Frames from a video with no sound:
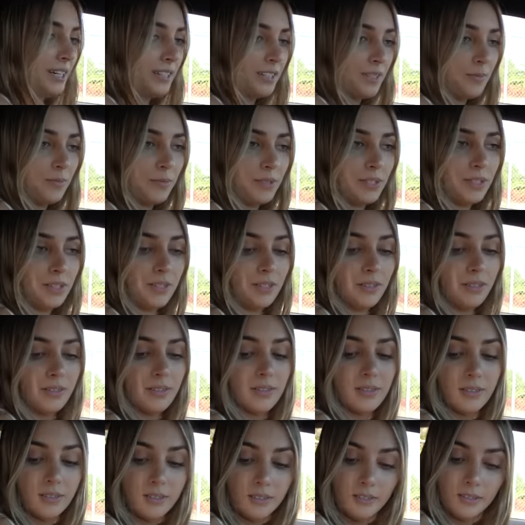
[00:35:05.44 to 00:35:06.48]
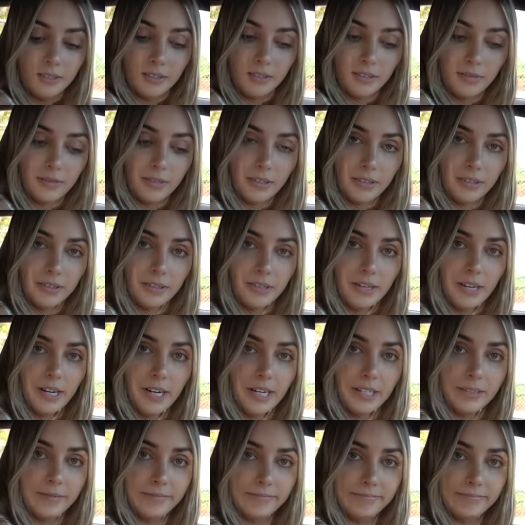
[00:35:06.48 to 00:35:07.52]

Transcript: it's been sitting in the sun and that was very hot.